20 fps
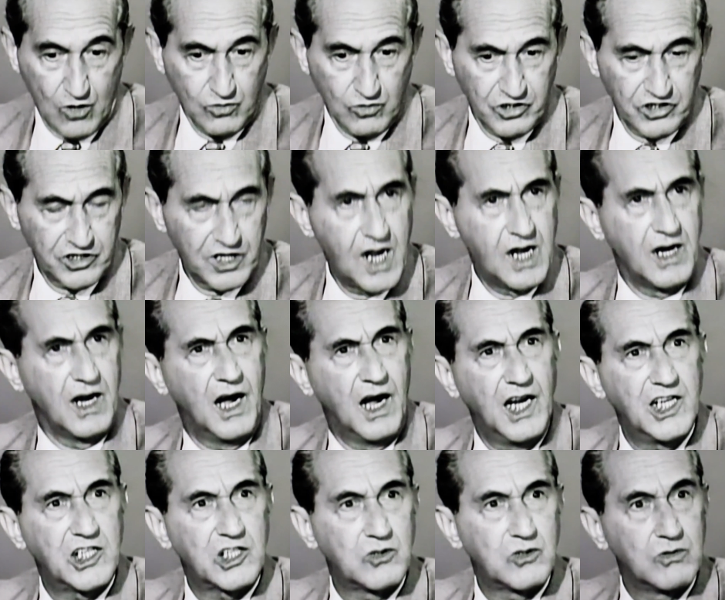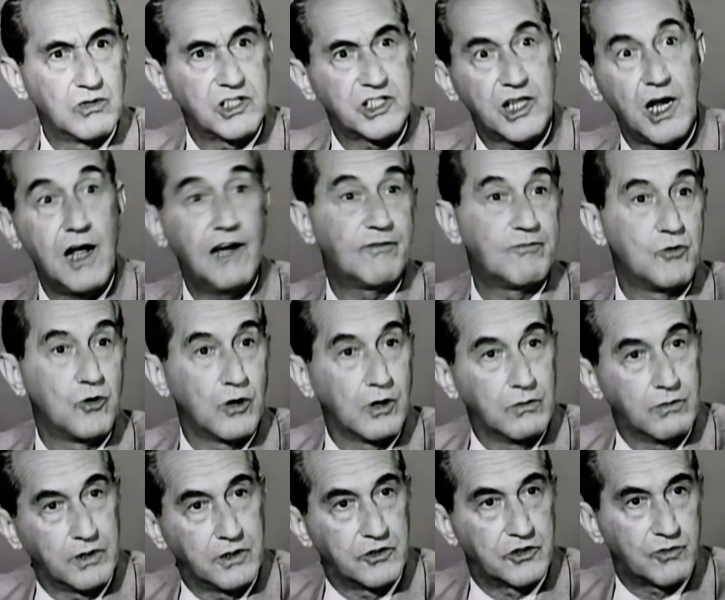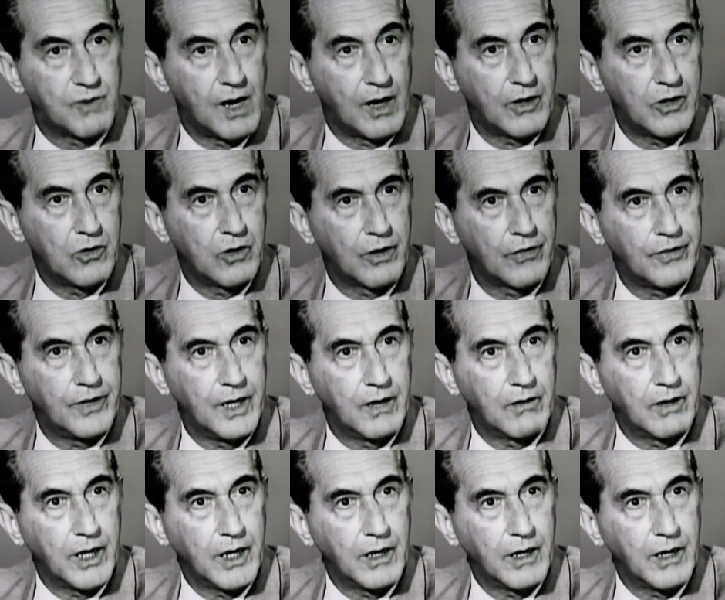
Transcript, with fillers: My own son, a high school sophomore, wouldn't swallow your